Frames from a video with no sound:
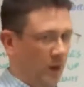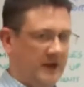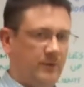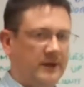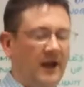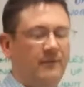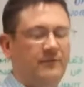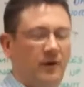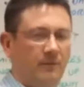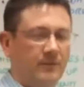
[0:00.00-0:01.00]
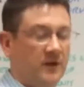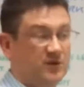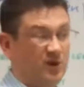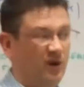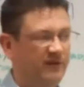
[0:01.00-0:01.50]
where do we get them from?
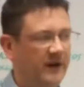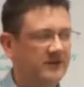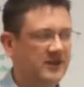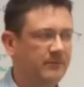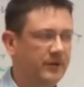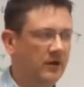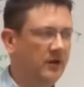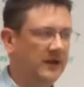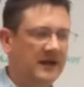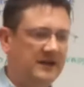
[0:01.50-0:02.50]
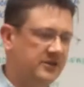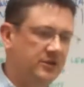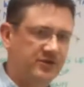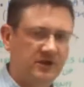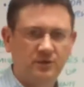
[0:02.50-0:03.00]
So, for example, a lot of guys are
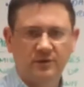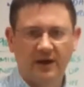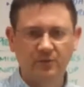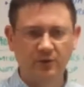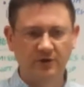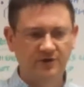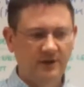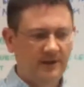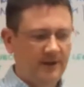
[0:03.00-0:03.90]
using Google AdWords.